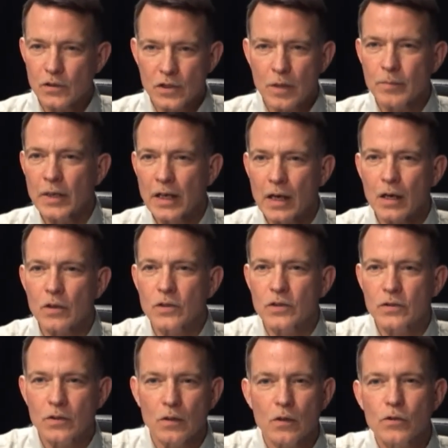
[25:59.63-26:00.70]
something
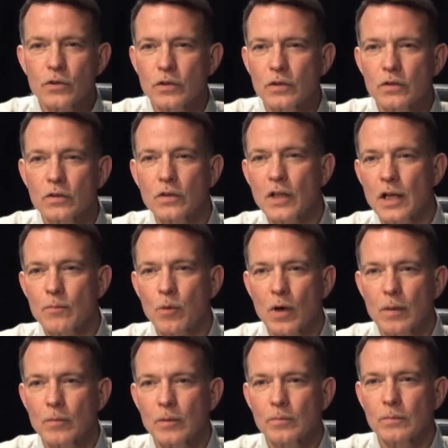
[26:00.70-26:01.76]
else solution to that
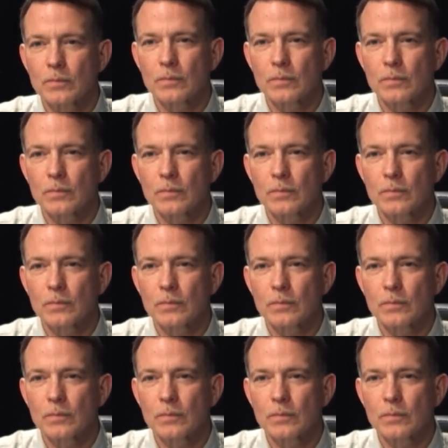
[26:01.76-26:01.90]
problem?